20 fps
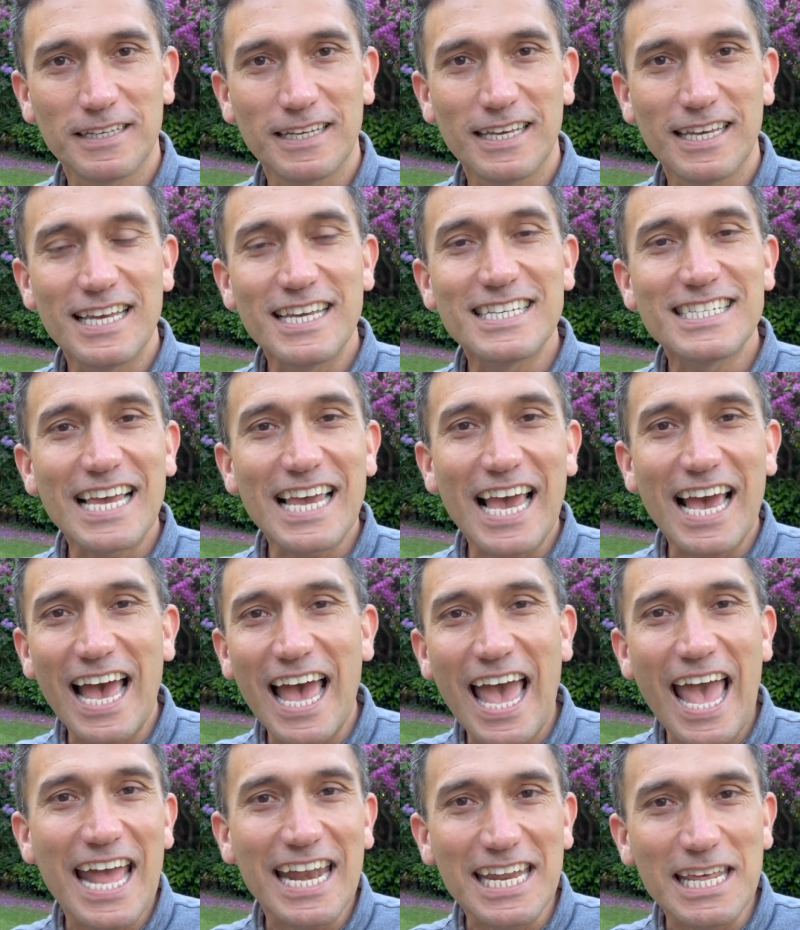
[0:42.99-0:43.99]
You see, at
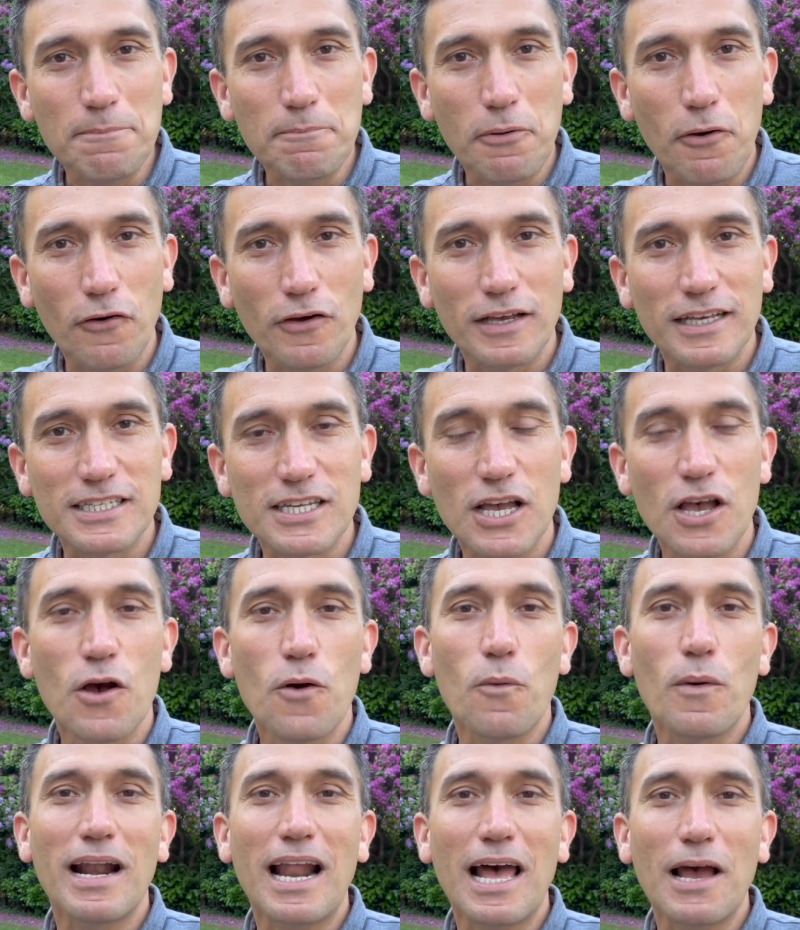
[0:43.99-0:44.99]
any point
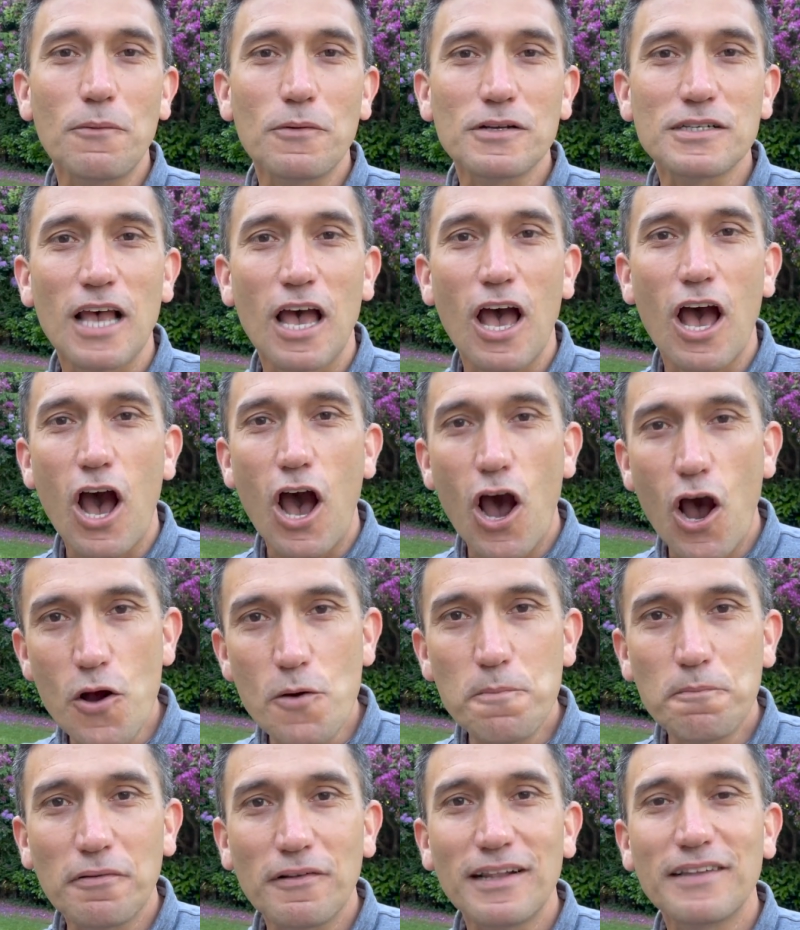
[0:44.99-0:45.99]
when I was
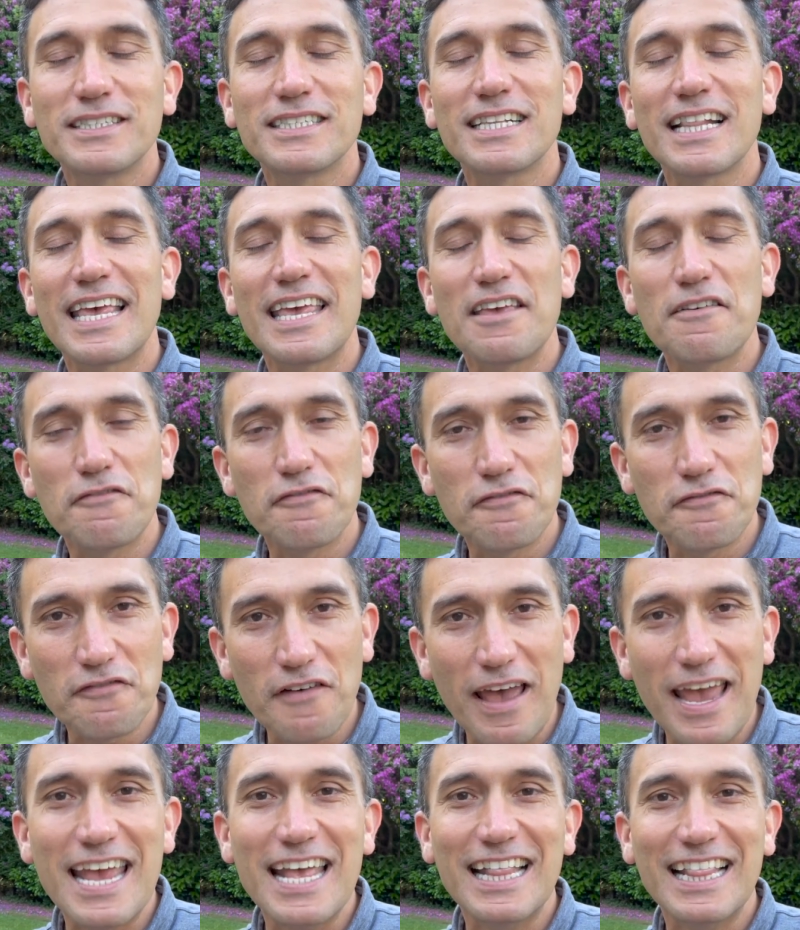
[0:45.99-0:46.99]
hopelessly
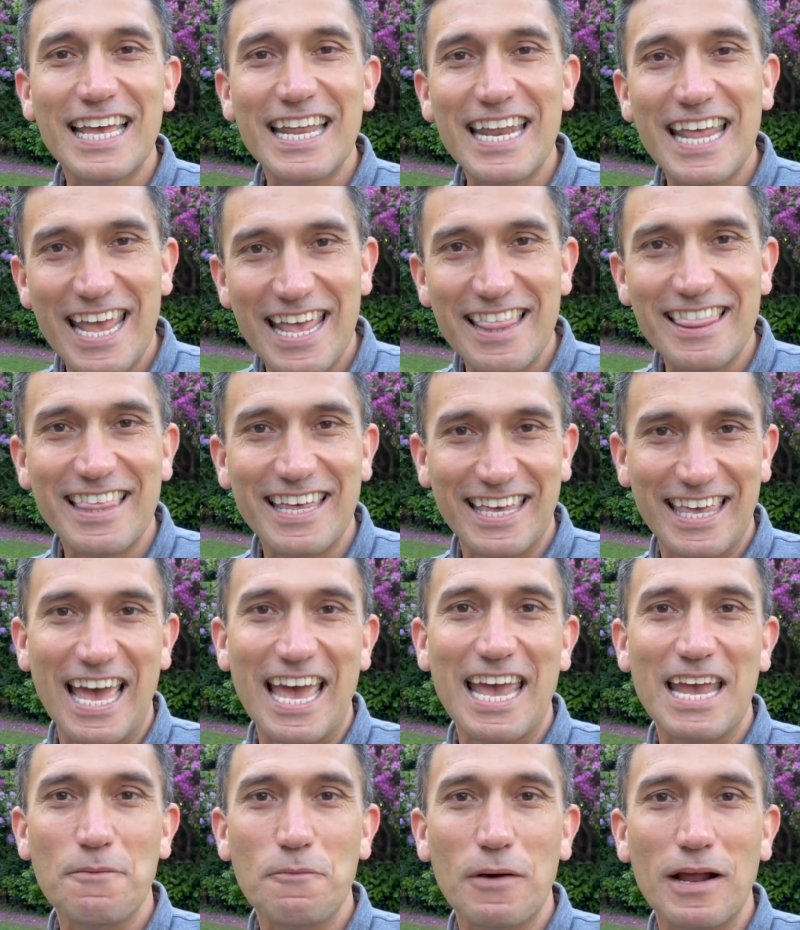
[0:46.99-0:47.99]
failing in the
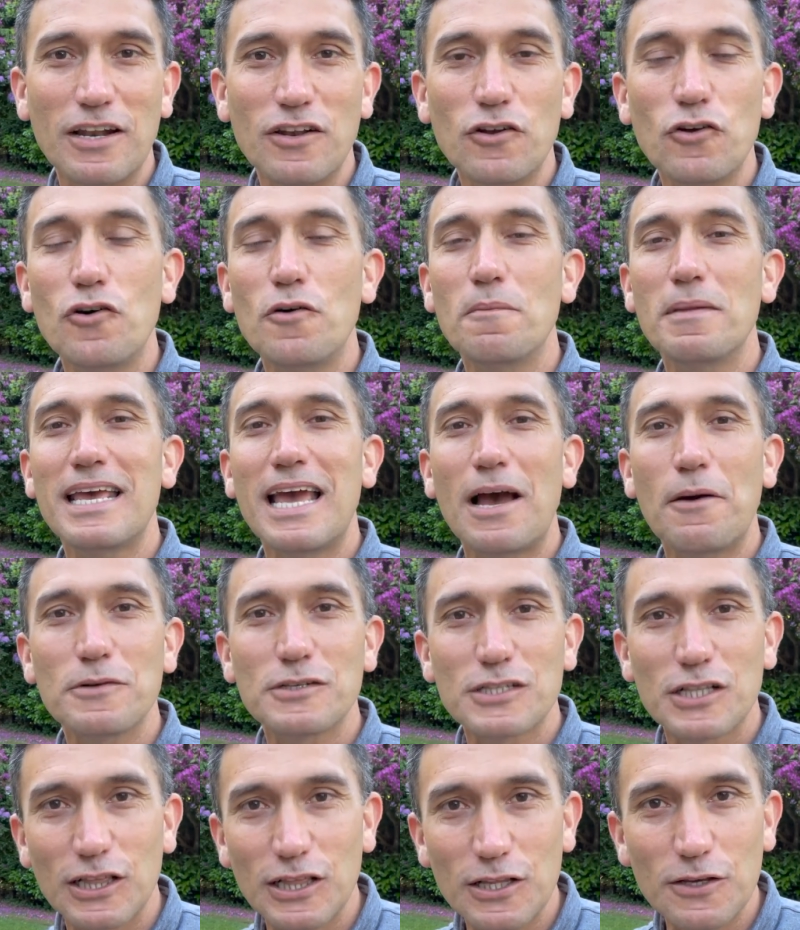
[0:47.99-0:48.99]
game, when normally I was
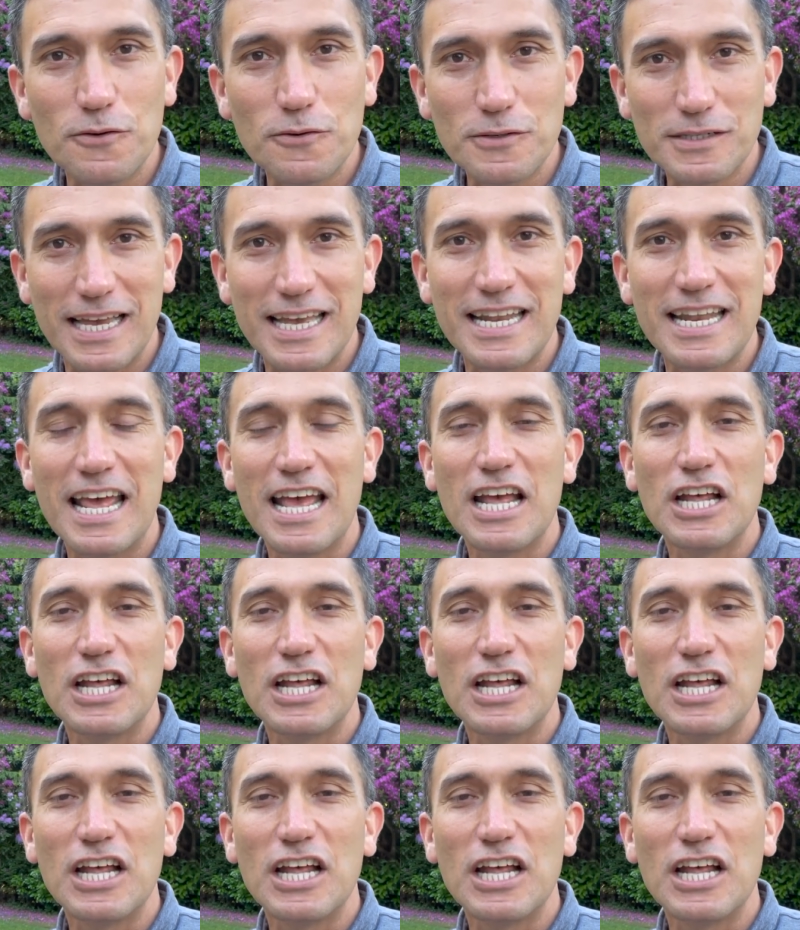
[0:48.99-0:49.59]
losing,